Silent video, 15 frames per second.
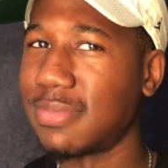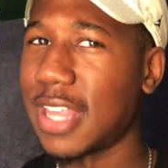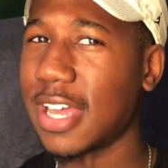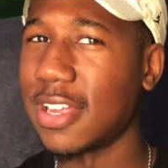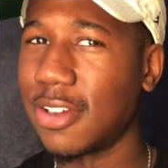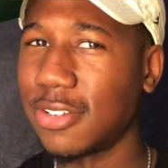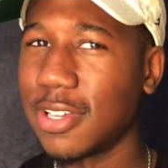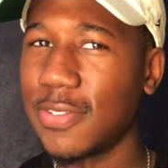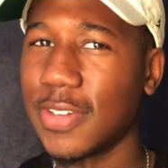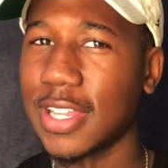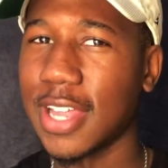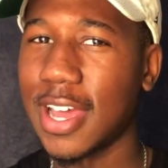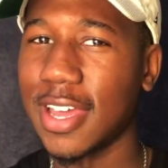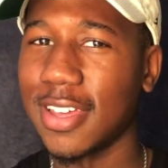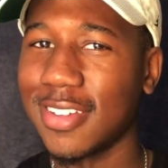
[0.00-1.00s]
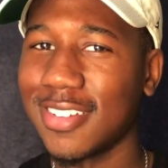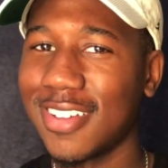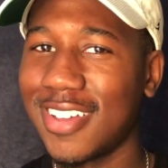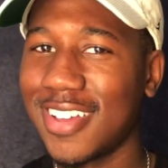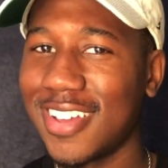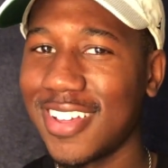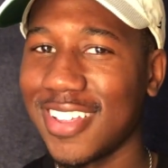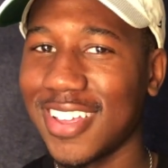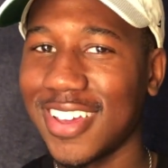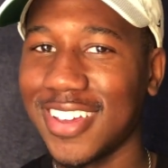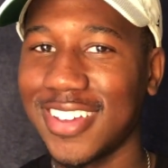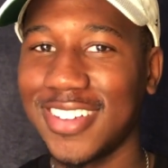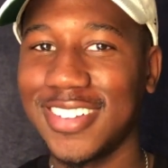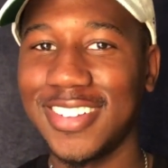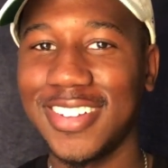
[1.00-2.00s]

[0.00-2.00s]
they don't even like. Like